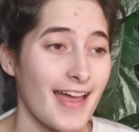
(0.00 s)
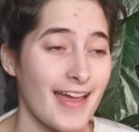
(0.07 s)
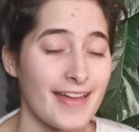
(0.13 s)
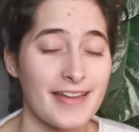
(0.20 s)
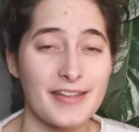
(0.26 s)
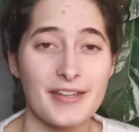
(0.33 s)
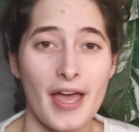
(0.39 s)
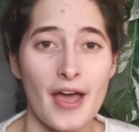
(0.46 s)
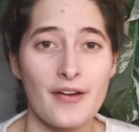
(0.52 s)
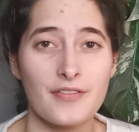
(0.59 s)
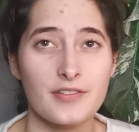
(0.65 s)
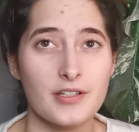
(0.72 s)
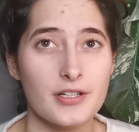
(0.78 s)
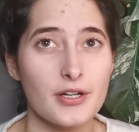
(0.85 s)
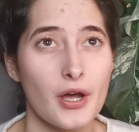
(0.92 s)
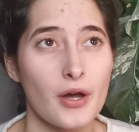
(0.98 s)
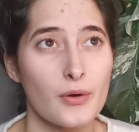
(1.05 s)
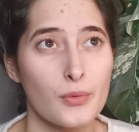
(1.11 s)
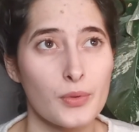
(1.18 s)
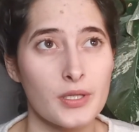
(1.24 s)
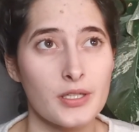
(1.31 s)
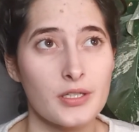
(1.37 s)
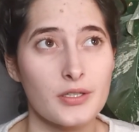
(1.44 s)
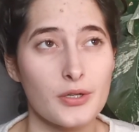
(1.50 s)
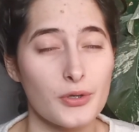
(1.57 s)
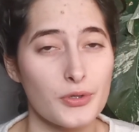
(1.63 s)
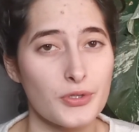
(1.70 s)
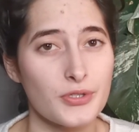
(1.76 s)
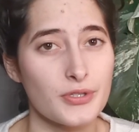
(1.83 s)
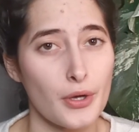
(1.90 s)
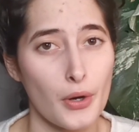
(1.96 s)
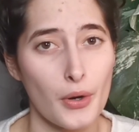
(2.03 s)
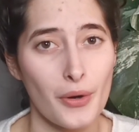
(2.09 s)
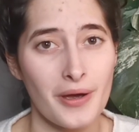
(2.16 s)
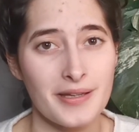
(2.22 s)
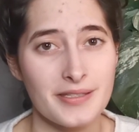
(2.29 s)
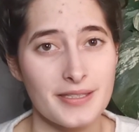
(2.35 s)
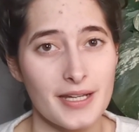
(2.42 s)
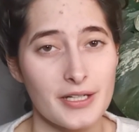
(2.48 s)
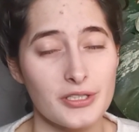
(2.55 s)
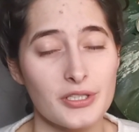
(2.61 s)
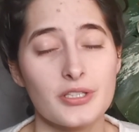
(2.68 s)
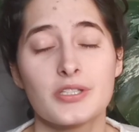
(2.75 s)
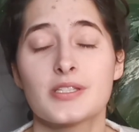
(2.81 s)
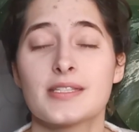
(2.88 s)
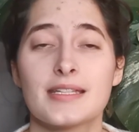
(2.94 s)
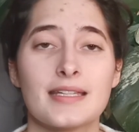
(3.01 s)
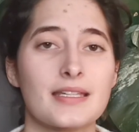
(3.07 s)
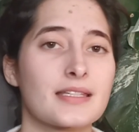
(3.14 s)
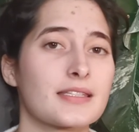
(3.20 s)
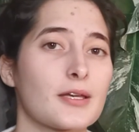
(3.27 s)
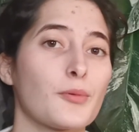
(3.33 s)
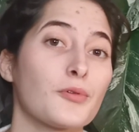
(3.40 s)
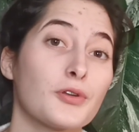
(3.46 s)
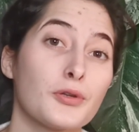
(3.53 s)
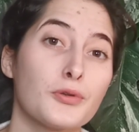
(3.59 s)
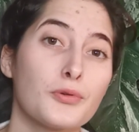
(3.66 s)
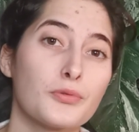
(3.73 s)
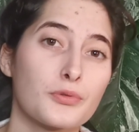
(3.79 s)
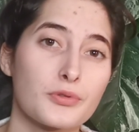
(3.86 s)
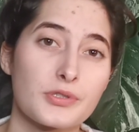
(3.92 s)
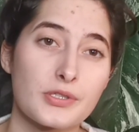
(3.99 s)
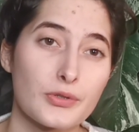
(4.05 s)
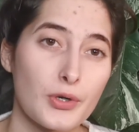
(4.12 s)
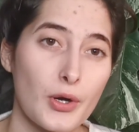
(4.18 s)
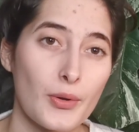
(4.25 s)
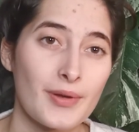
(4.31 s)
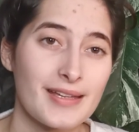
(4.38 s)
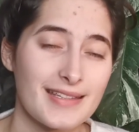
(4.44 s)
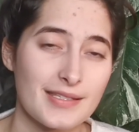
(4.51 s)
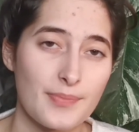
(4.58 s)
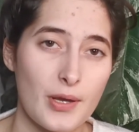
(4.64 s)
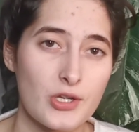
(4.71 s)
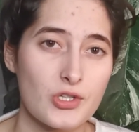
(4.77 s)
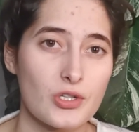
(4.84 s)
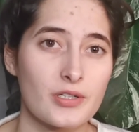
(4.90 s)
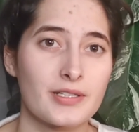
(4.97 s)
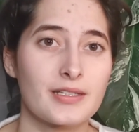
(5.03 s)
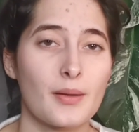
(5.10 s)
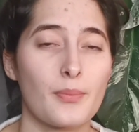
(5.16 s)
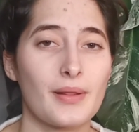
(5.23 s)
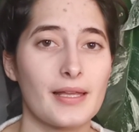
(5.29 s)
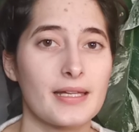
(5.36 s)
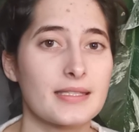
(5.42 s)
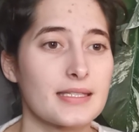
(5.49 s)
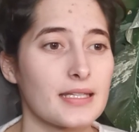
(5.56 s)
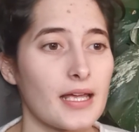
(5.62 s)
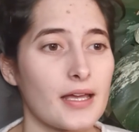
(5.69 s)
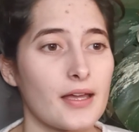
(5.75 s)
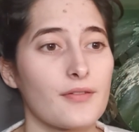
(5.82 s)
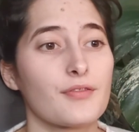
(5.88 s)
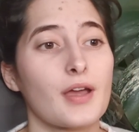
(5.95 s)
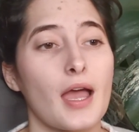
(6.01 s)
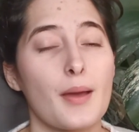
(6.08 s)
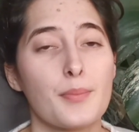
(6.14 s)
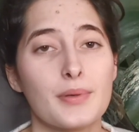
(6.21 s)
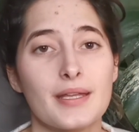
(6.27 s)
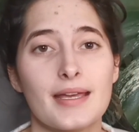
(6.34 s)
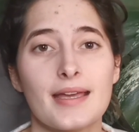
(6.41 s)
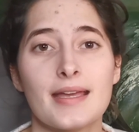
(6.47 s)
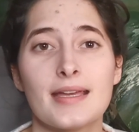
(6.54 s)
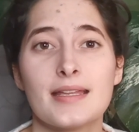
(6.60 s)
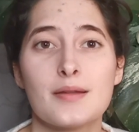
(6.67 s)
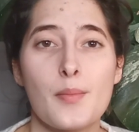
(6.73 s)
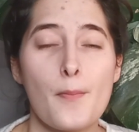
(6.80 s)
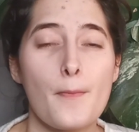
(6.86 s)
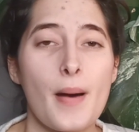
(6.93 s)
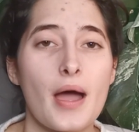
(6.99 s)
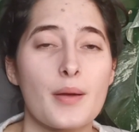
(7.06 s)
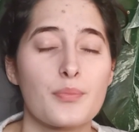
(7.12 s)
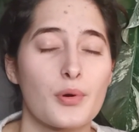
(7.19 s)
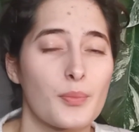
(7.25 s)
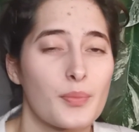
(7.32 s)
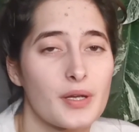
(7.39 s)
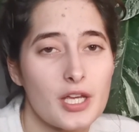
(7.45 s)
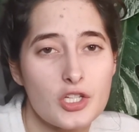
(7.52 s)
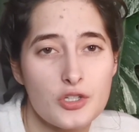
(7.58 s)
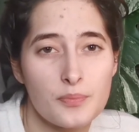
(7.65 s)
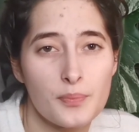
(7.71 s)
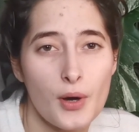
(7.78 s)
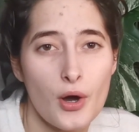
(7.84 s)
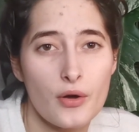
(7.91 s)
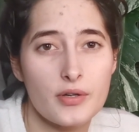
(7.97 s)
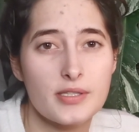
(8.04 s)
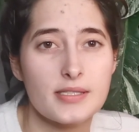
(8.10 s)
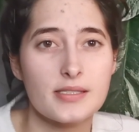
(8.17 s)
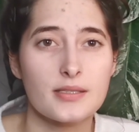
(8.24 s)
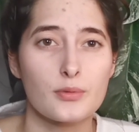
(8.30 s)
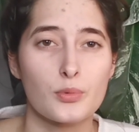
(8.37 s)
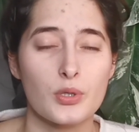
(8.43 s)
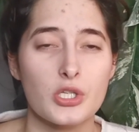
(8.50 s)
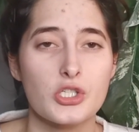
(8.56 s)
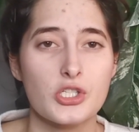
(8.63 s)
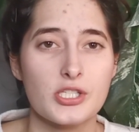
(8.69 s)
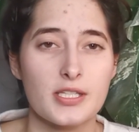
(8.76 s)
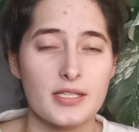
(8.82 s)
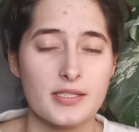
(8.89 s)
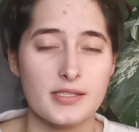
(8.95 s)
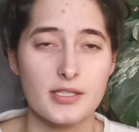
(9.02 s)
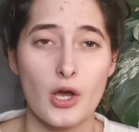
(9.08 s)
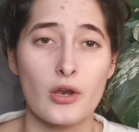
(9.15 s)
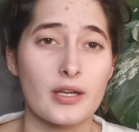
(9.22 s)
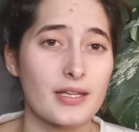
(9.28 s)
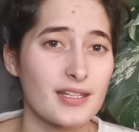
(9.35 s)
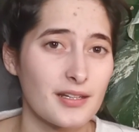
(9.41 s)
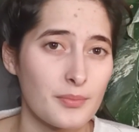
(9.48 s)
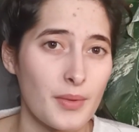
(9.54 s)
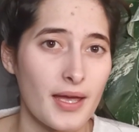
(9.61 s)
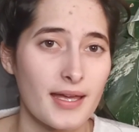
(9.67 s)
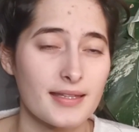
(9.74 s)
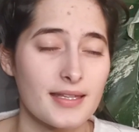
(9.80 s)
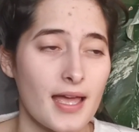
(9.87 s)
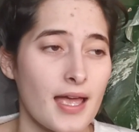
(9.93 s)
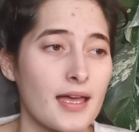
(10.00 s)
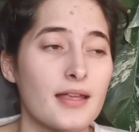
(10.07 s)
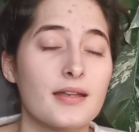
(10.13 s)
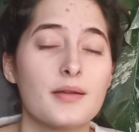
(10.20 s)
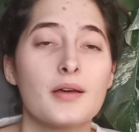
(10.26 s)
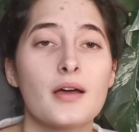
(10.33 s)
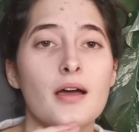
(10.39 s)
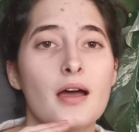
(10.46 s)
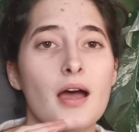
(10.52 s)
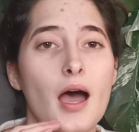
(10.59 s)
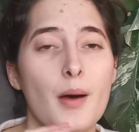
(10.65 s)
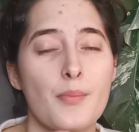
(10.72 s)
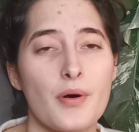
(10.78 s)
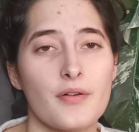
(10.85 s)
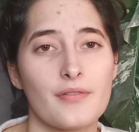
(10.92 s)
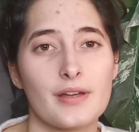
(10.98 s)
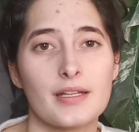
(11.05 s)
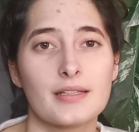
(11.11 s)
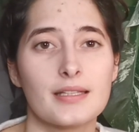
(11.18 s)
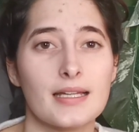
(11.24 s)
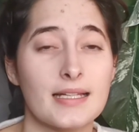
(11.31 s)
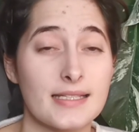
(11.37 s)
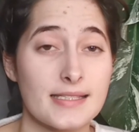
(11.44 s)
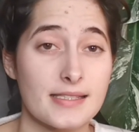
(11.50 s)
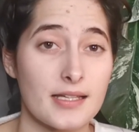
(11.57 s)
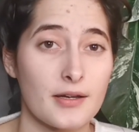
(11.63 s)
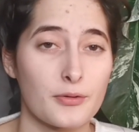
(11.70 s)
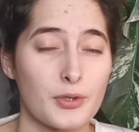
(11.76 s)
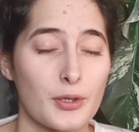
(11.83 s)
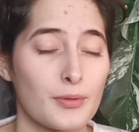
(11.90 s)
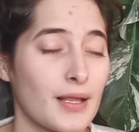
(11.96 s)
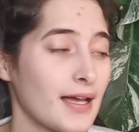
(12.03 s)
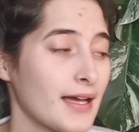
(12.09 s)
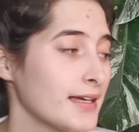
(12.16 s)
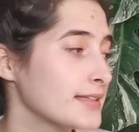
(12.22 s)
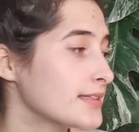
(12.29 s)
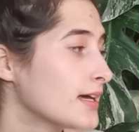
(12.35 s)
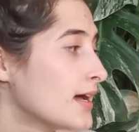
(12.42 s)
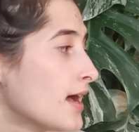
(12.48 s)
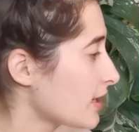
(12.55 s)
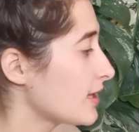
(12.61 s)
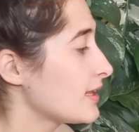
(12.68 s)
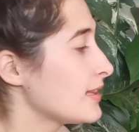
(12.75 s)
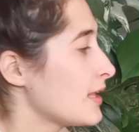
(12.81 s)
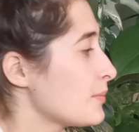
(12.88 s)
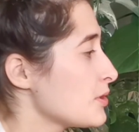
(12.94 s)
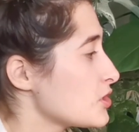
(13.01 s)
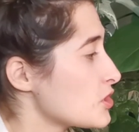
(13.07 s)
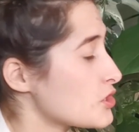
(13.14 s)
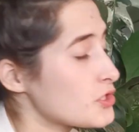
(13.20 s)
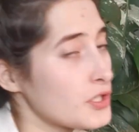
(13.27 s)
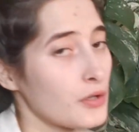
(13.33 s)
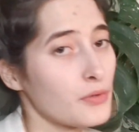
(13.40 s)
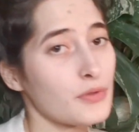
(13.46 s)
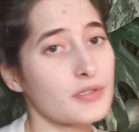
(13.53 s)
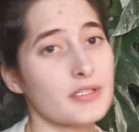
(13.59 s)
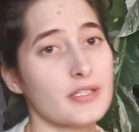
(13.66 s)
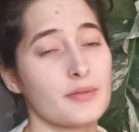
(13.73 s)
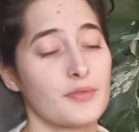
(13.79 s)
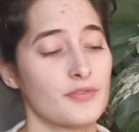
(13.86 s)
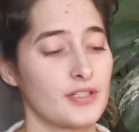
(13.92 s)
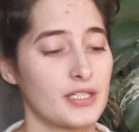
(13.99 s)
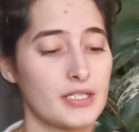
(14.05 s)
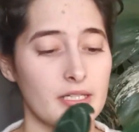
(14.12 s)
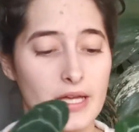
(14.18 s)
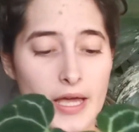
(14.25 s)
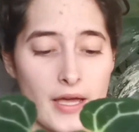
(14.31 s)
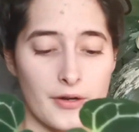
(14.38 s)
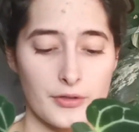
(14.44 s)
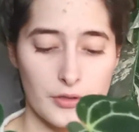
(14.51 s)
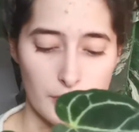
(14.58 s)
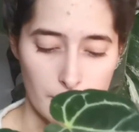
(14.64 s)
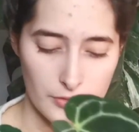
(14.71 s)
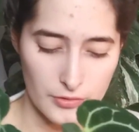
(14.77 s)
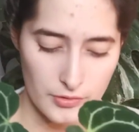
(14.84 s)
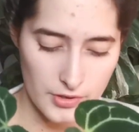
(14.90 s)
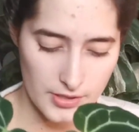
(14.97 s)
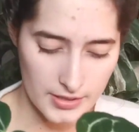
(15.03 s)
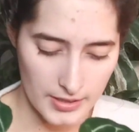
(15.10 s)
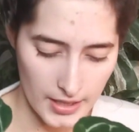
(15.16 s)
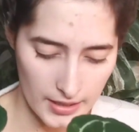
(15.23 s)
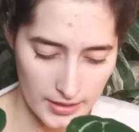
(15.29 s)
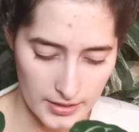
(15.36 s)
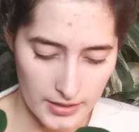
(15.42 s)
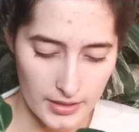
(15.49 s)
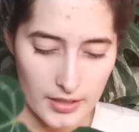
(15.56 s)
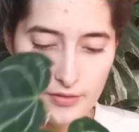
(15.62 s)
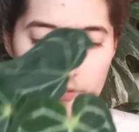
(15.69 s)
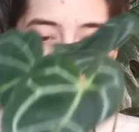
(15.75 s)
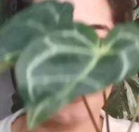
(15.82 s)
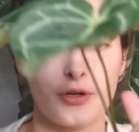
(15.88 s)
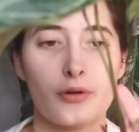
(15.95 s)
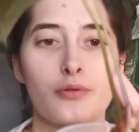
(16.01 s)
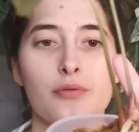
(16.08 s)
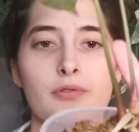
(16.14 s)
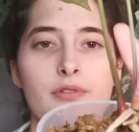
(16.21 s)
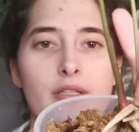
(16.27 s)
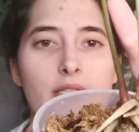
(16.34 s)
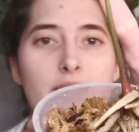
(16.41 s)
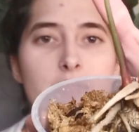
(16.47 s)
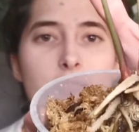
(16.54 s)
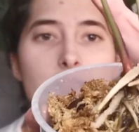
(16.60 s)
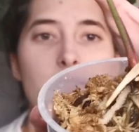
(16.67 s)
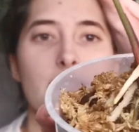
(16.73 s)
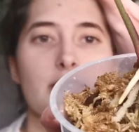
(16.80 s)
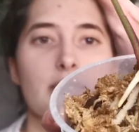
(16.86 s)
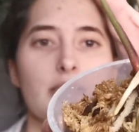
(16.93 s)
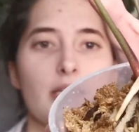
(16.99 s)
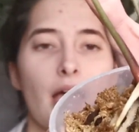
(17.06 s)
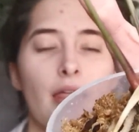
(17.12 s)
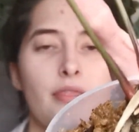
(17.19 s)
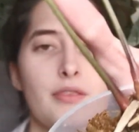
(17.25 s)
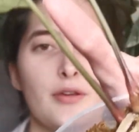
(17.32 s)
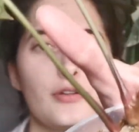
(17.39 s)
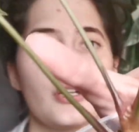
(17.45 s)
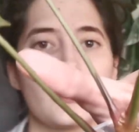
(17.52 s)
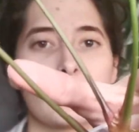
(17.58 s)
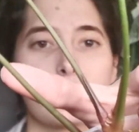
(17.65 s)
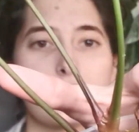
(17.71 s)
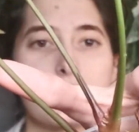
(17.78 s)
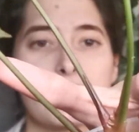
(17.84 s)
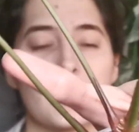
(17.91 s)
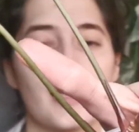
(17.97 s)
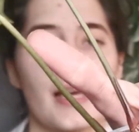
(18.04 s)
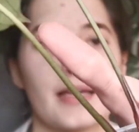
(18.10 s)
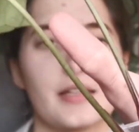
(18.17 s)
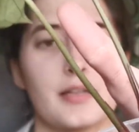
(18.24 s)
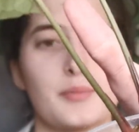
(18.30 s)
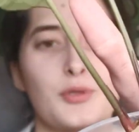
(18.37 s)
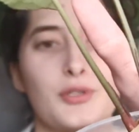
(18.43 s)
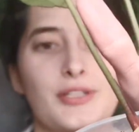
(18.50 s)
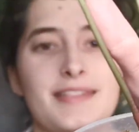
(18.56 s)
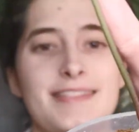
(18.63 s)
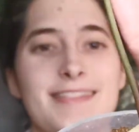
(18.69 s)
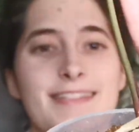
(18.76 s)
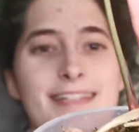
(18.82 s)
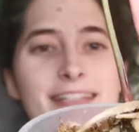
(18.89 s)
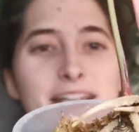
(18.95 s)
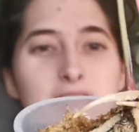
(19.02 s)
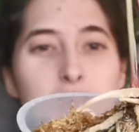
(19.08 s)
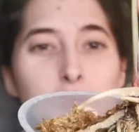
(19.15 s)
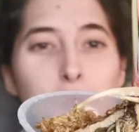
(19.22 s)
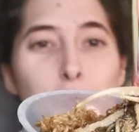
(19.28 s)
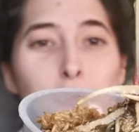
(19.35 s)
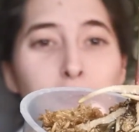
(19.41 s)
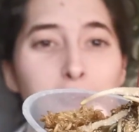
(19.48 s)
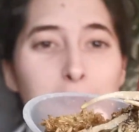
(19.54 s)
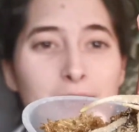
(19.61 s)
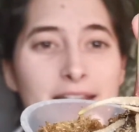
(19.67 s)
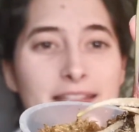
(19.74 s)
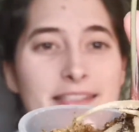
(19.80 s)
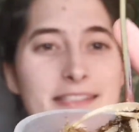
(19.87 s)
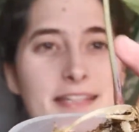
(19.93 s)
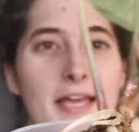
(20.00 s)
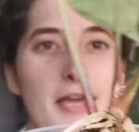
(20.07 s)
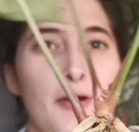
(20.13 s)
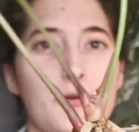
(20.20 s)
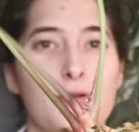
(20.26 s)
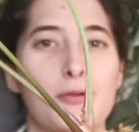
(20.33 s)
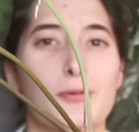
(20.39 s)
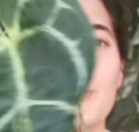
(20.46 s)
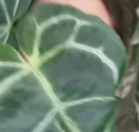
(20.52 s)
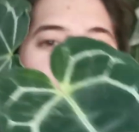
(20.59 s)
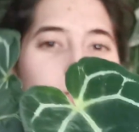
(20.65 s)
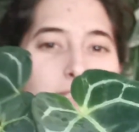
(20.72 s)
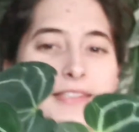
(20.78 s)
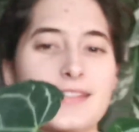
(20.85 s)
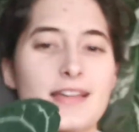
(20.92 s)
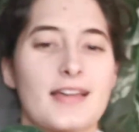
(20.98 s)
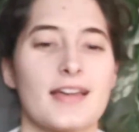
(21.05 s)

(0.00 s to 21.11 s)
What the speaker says: And after a week or so I started seeing some of the new roots growing, especially in the plants that I have kept in my propagation box, which sits on a heating mat, and above it is a grow light. But yeah, let me just show you some of the aerial roots that they have grown. This is Anthurium crystallinum. You can see it has grown crazy aerial roots.